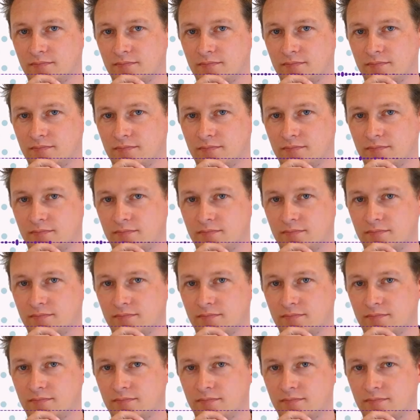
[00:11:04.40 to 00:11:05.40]
and found
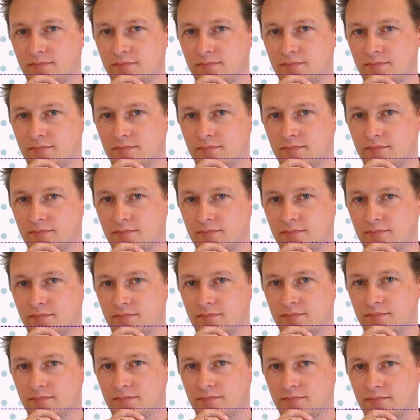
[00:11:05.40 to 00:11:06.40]
that
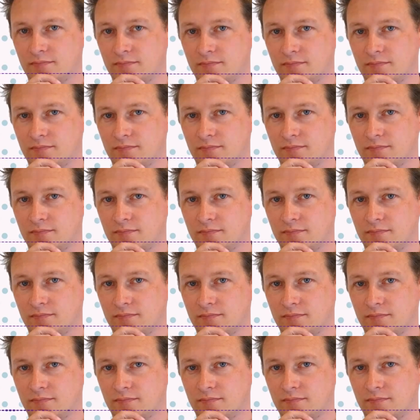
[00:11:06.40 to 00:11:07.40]
normally the
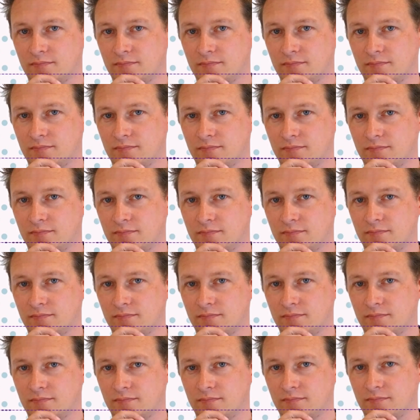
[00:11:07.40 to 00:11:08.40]
world was an
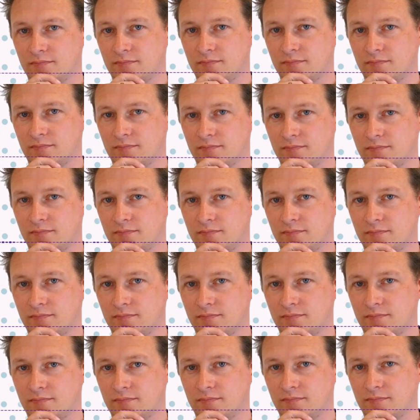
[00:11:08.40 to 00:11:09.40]
overwhelming
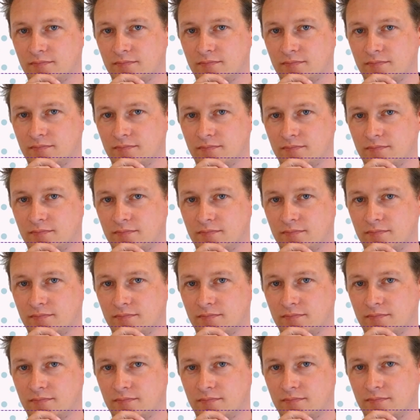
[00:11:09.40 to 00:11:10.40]
place,
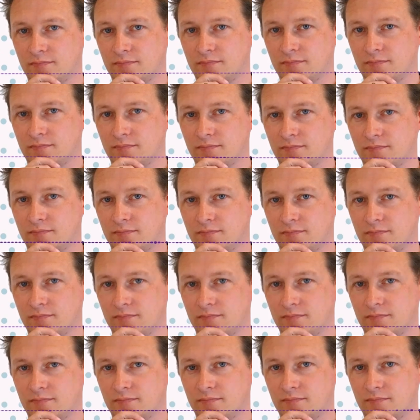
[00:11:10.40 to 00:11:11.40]
and yet
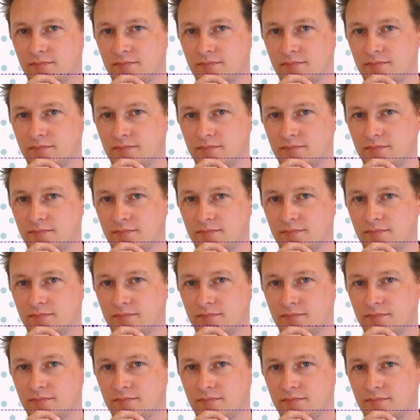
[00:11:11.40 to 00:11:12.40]
here was a
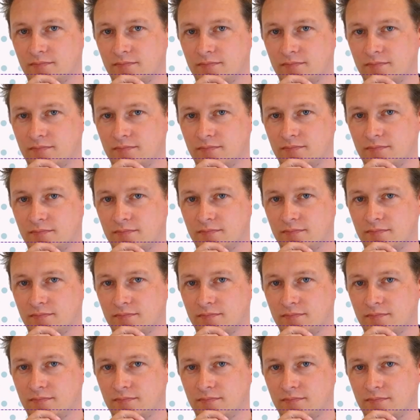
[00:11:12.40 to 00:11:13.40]
space
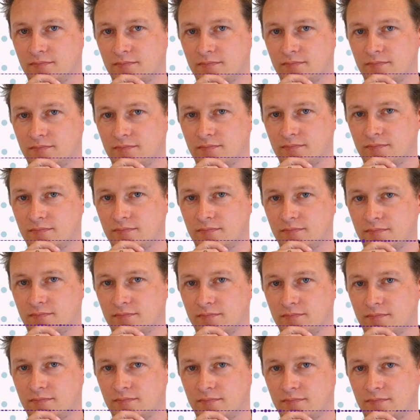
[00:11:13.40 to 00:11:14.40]
where
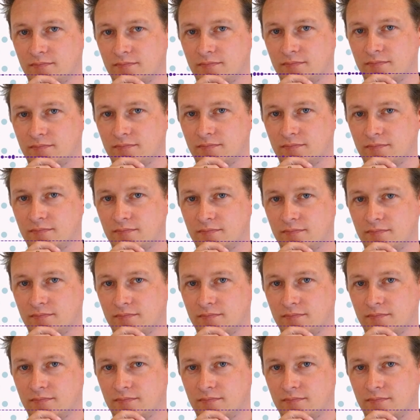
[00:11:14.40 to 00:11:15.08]
they could relax,